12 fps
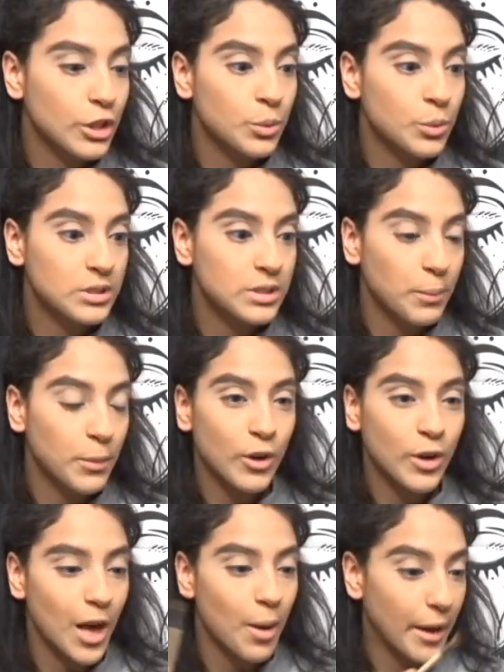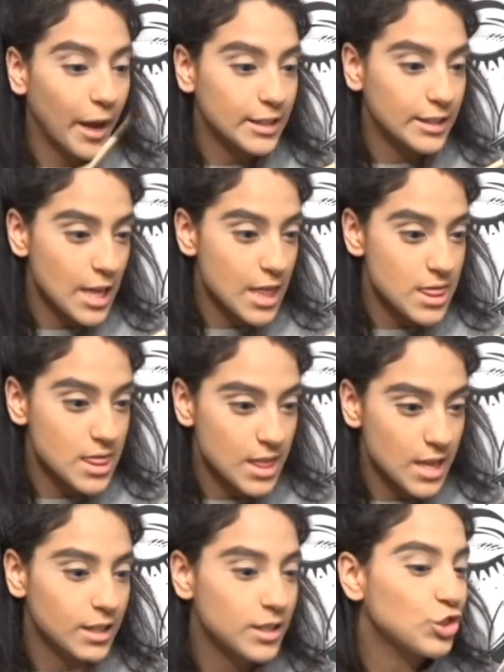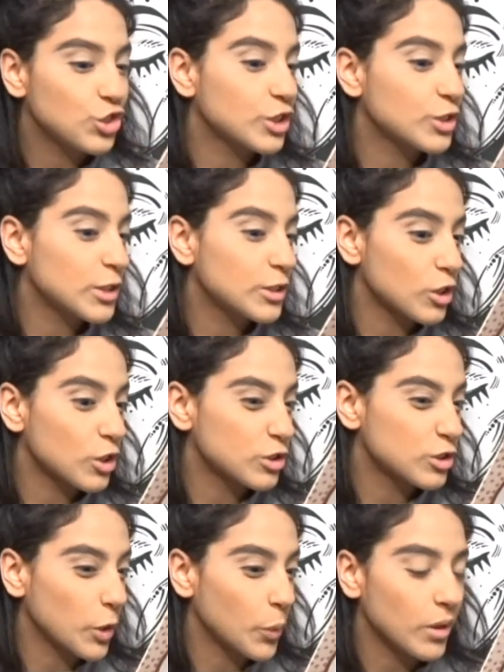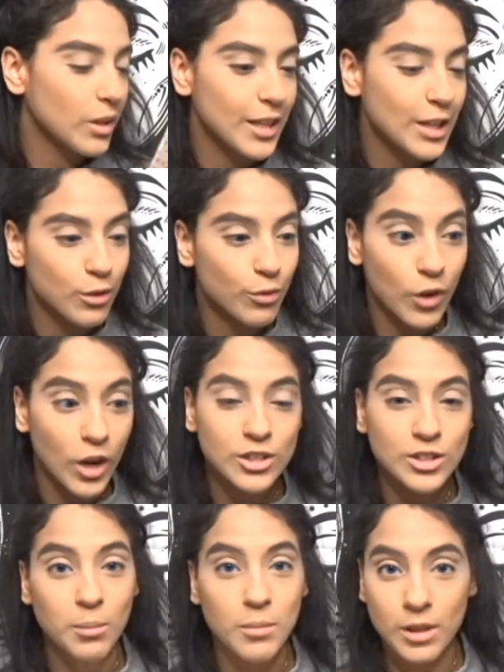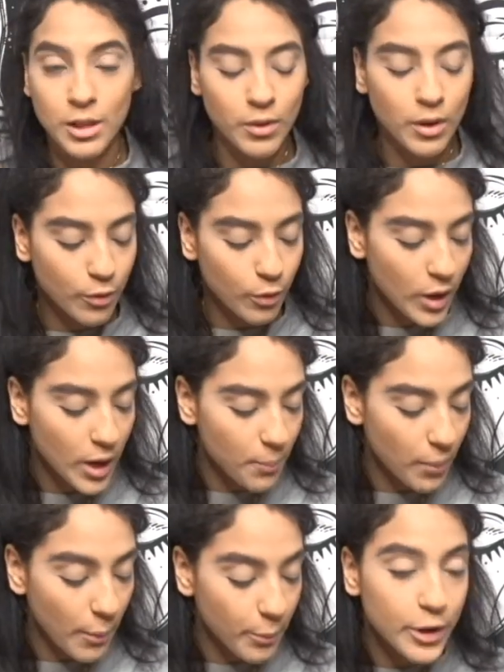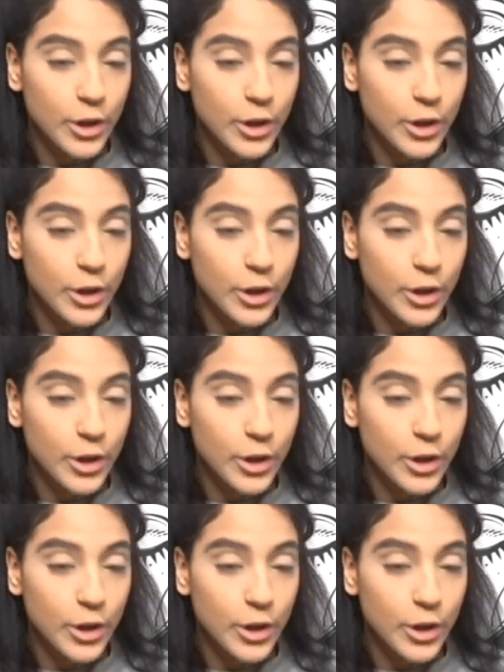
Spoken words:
just gonna use the mirror compact in this just because it looks so clean and fresh. I'm living for